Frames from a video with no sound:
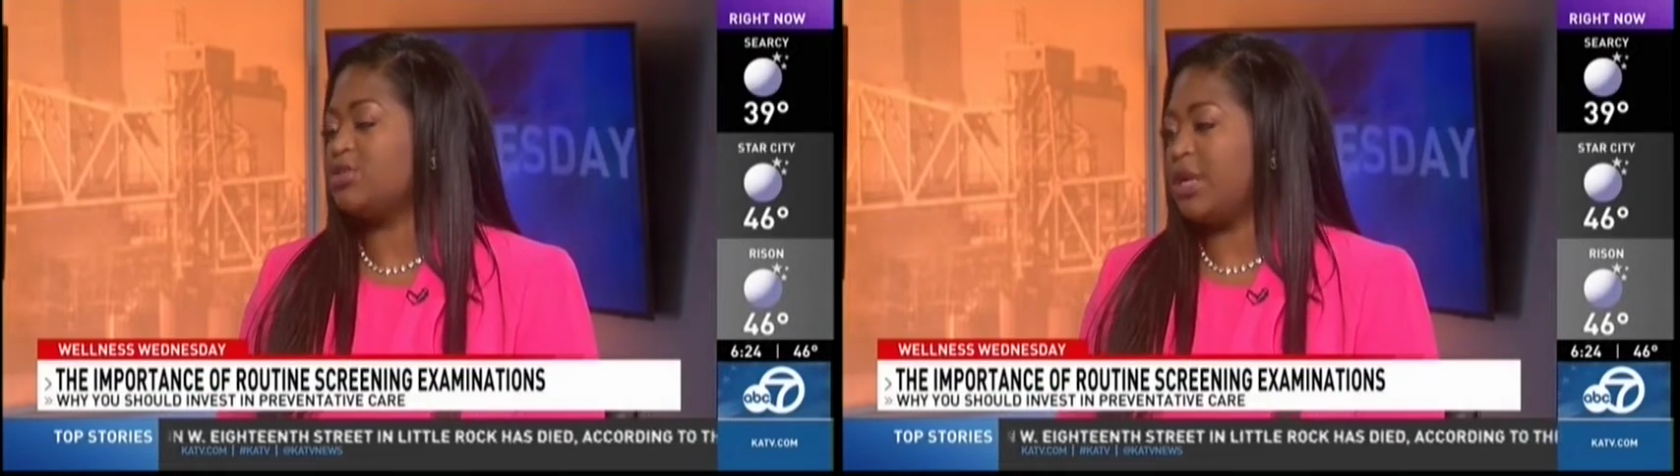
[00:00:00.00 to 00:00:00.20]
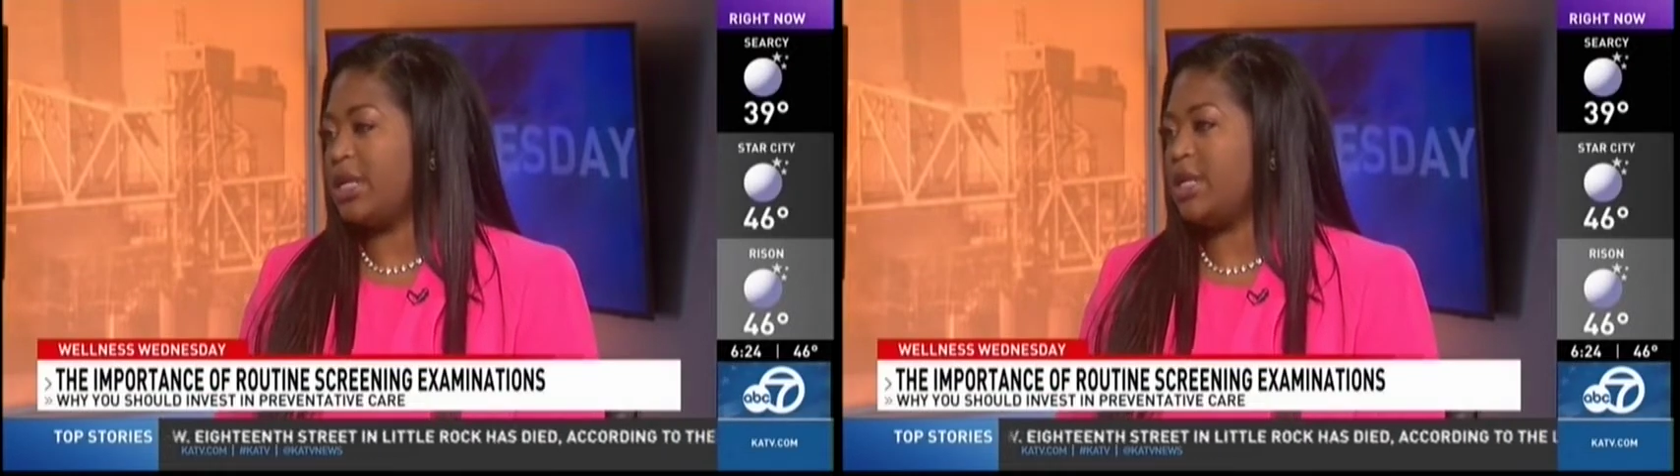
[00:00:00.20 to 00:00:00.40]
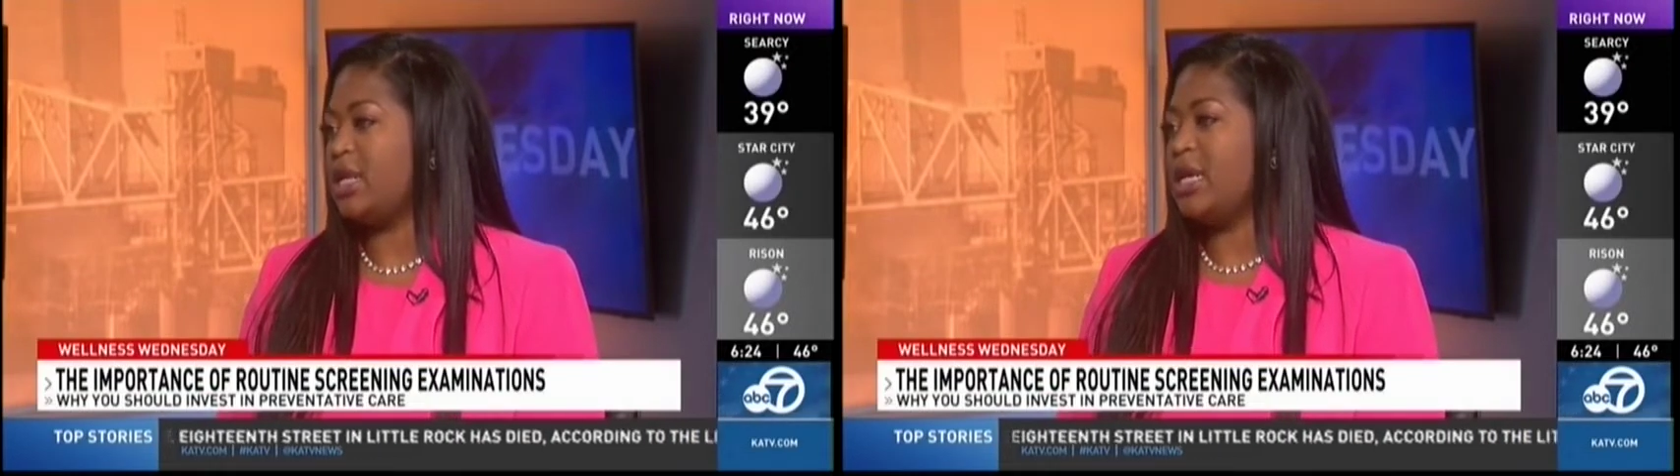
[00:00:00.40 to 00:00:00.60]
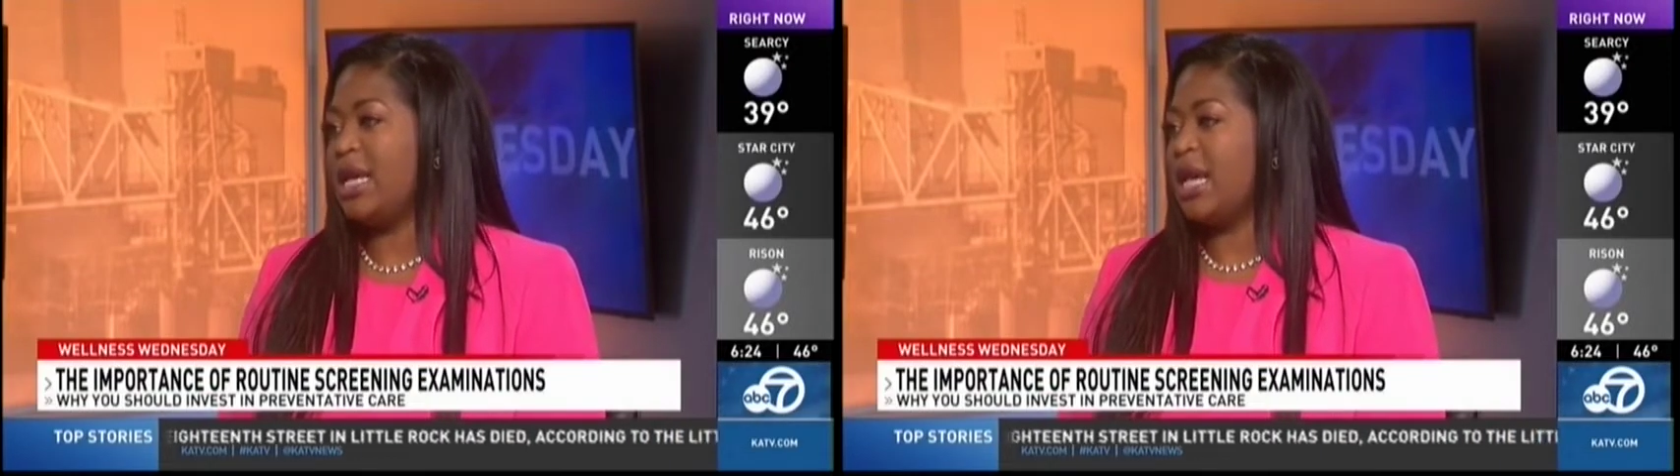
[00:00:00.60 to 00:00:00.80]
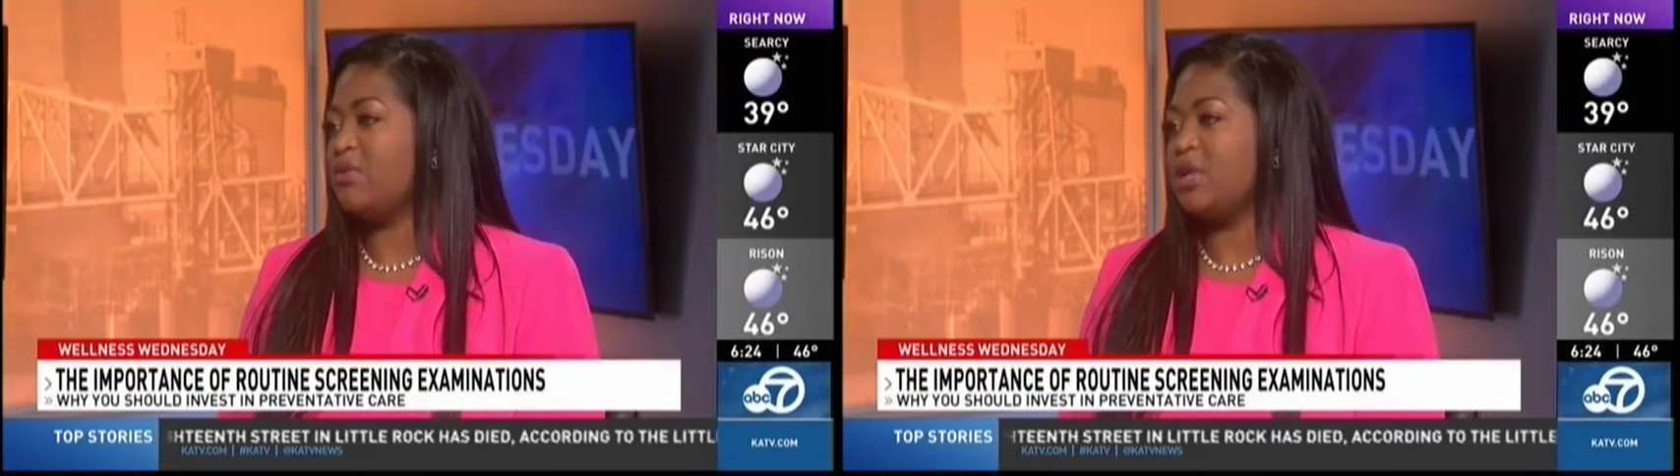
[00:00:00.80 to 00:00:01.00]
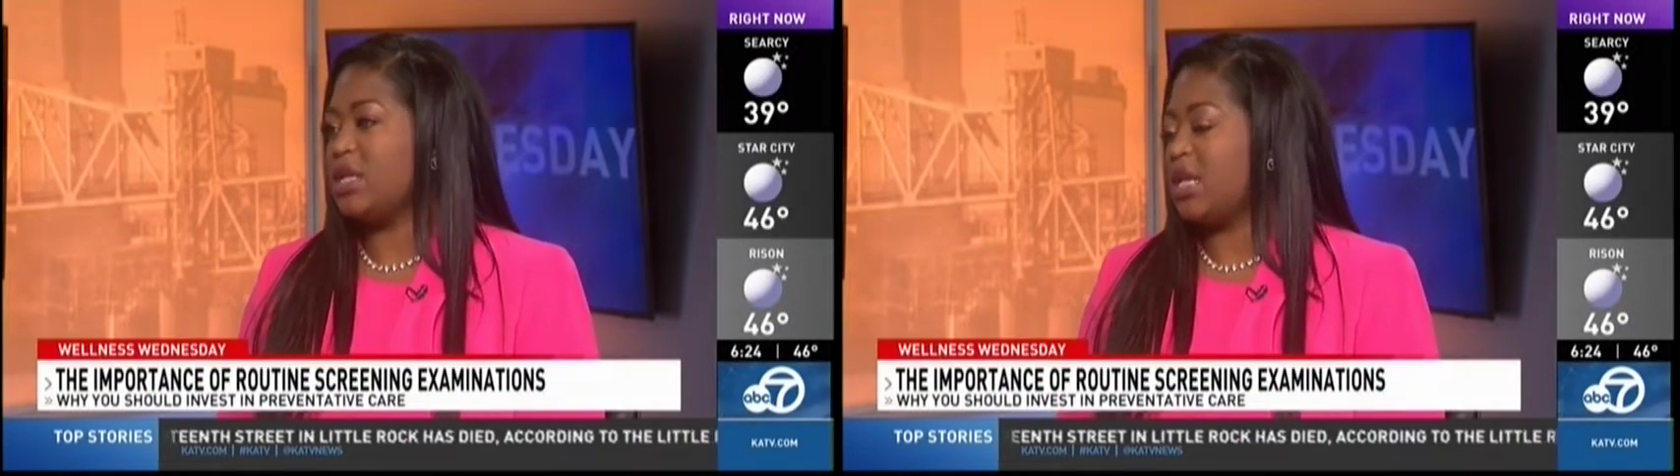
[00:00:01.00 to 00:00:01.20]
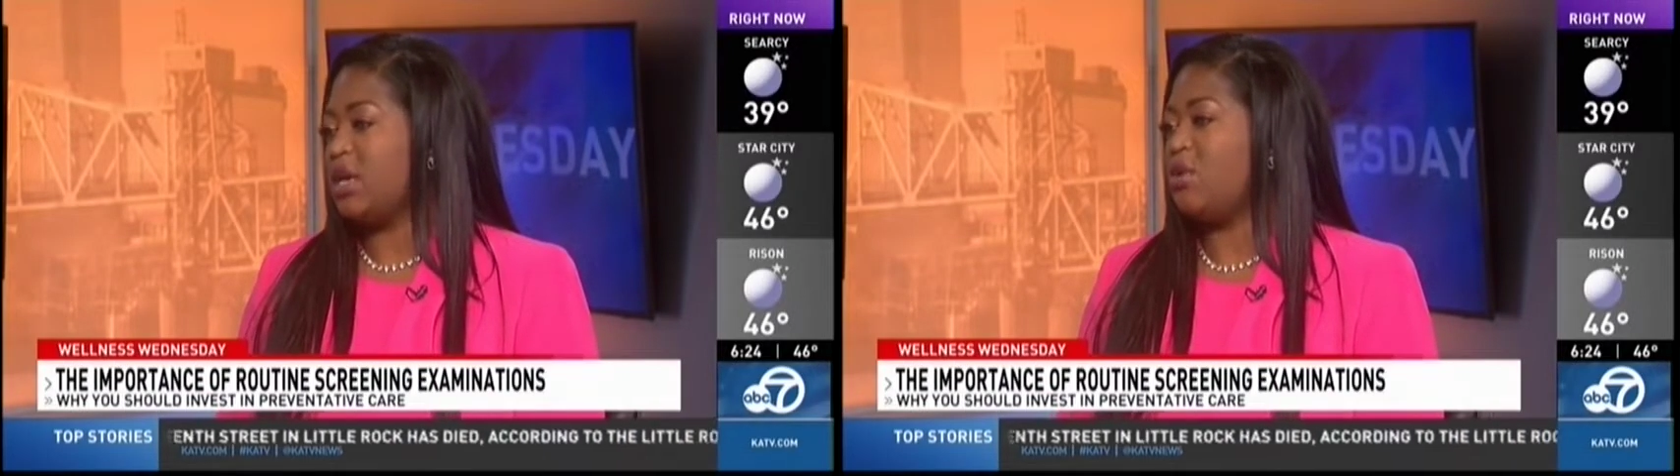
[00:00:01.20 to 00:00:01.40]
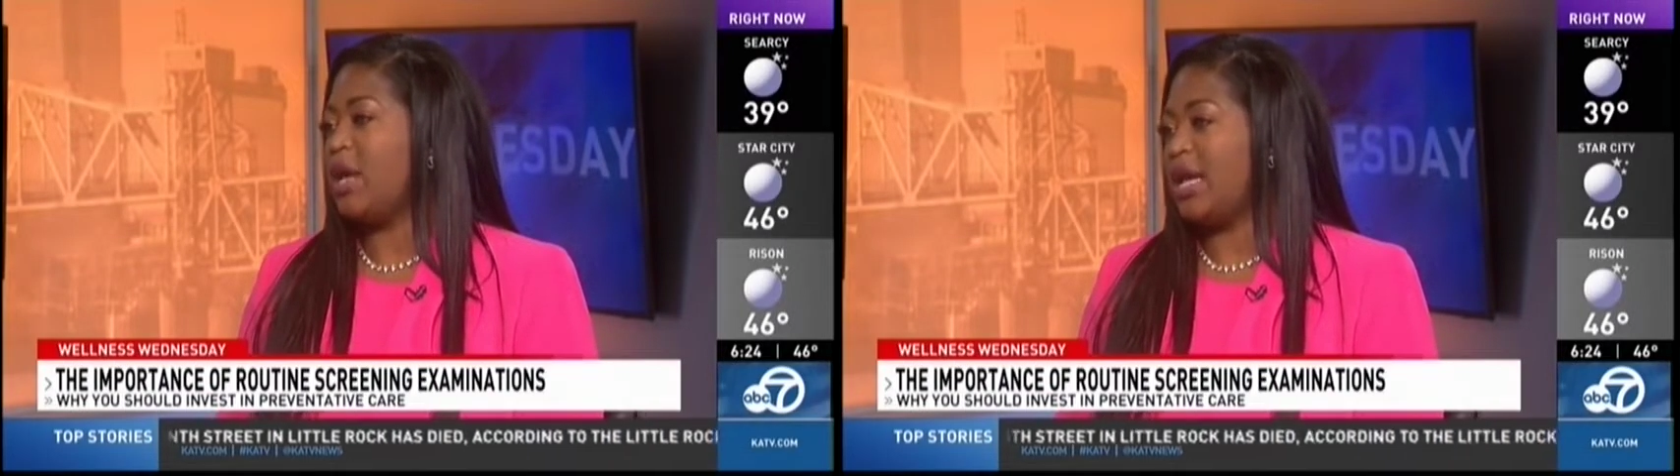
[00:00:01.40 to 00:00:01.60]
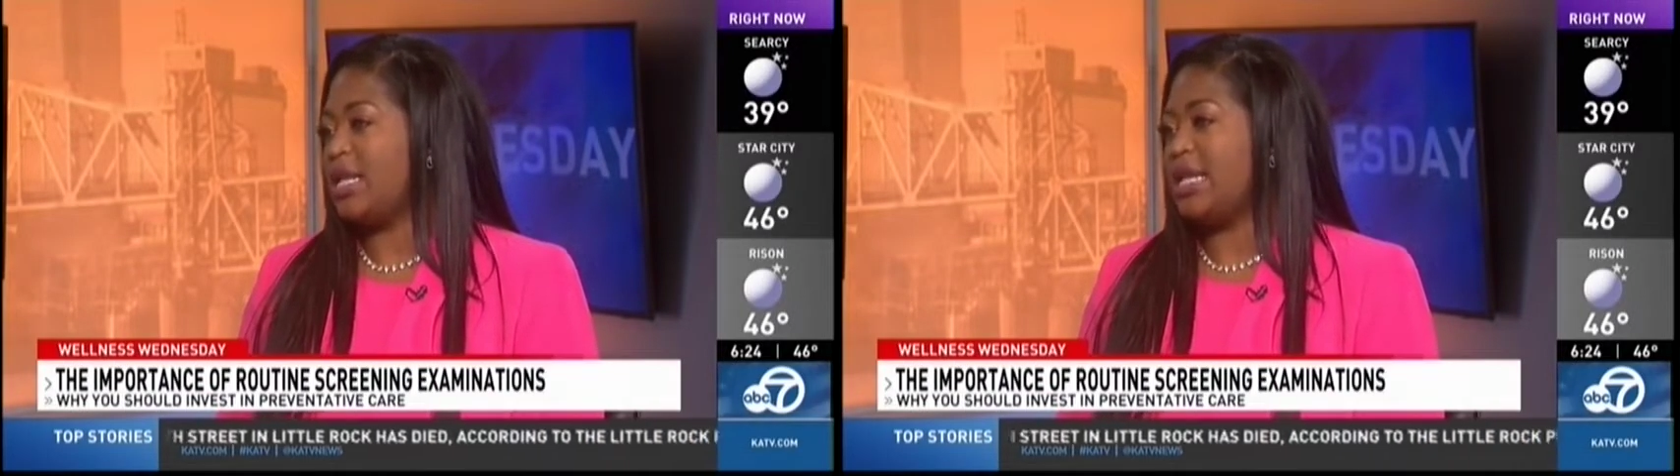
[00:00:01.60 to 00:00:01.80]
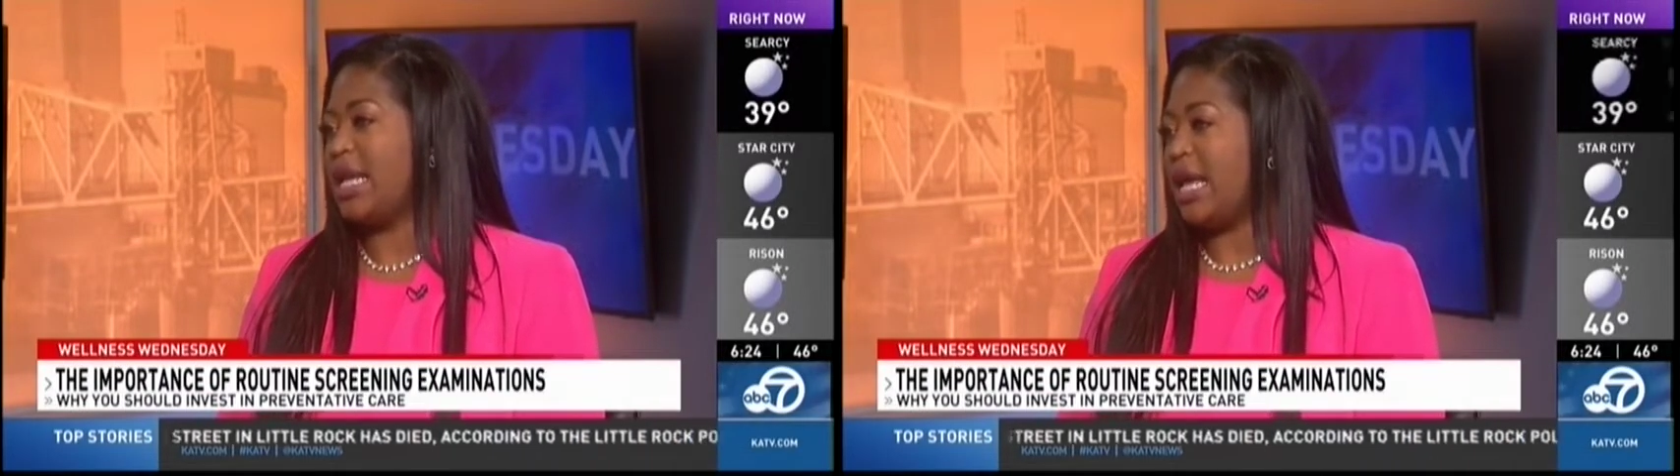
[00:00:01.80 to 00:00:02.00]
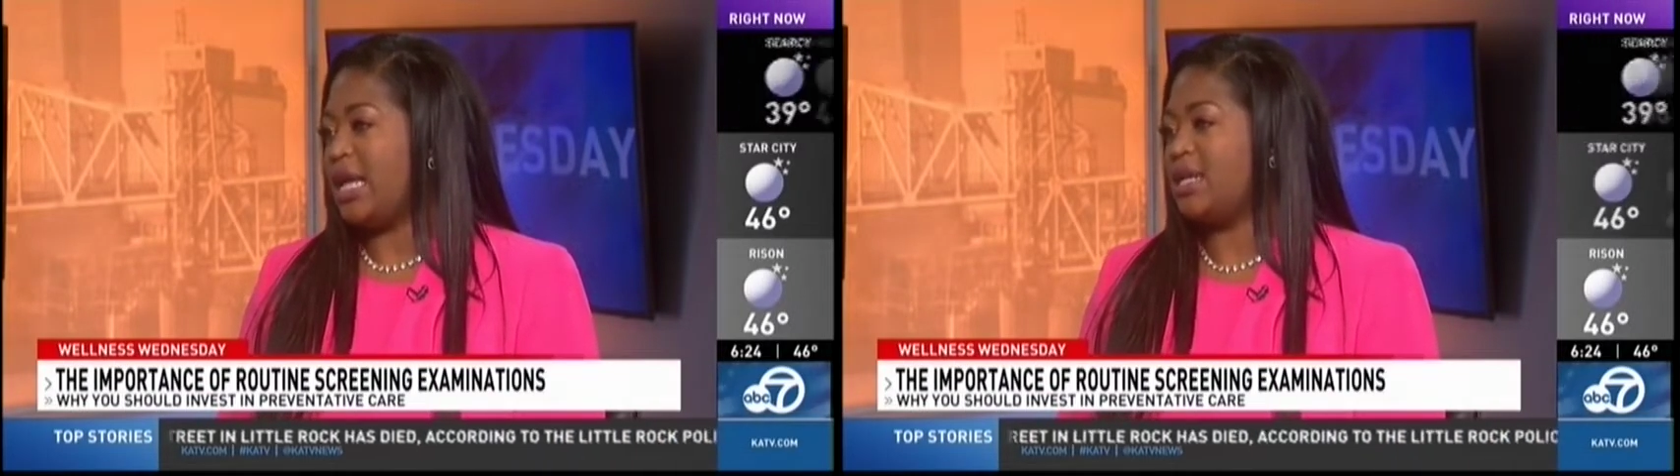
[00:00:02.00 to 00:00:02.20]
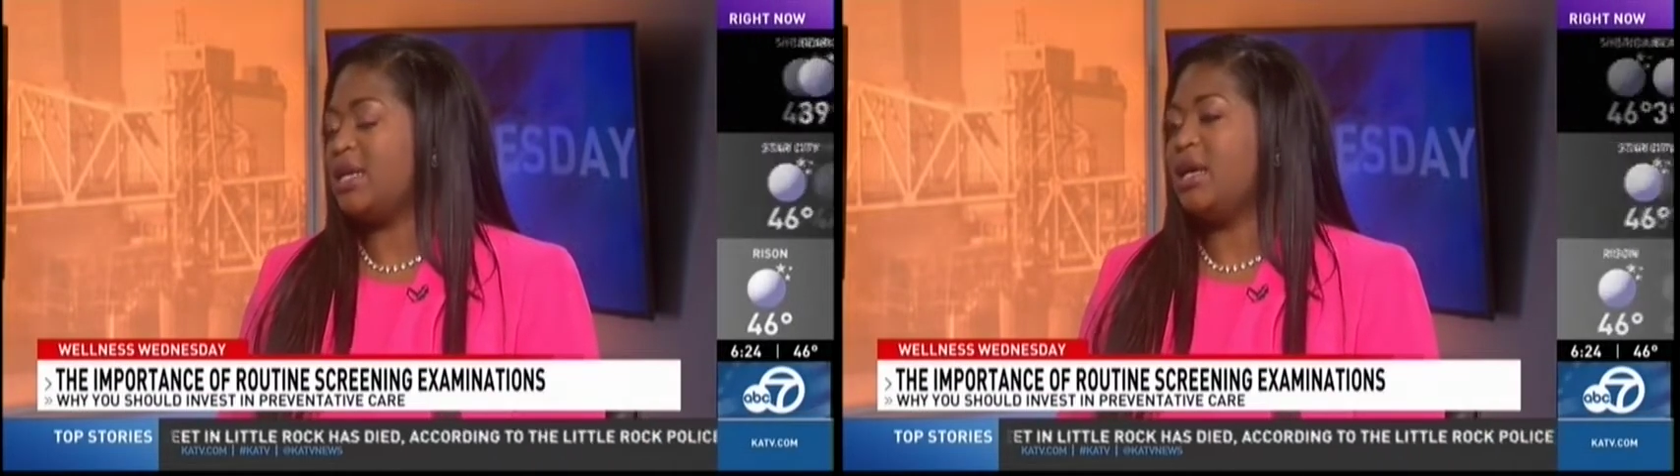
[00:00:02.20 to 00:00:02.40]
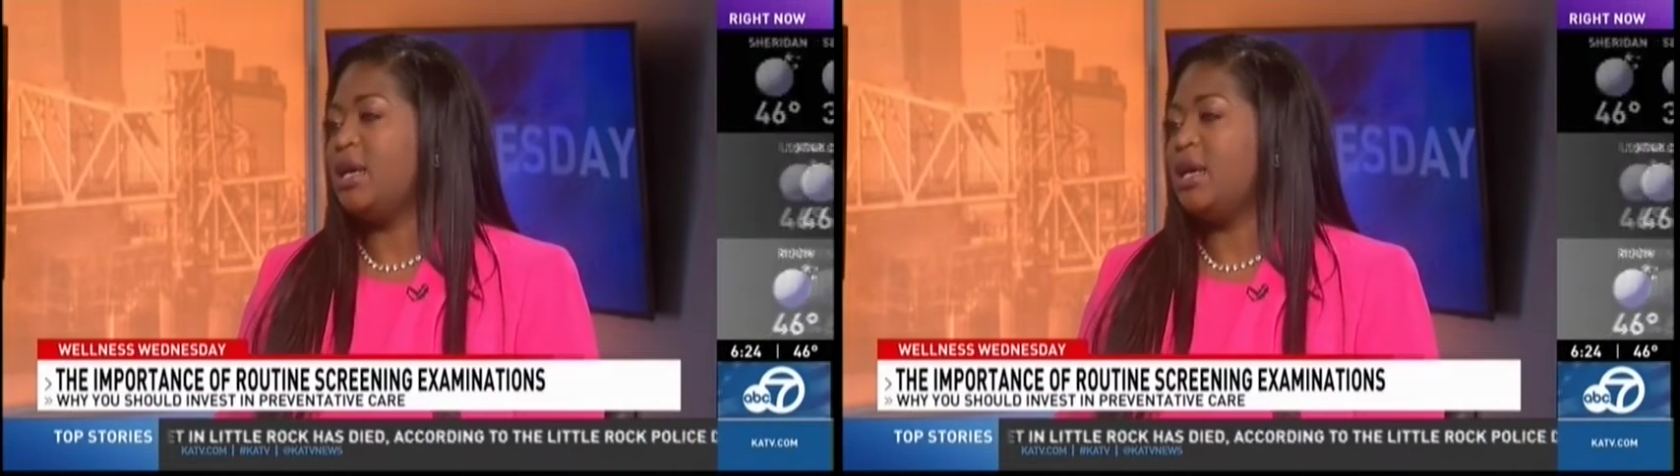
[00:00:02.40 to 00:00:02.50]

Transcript: training, and really they go hand in hand.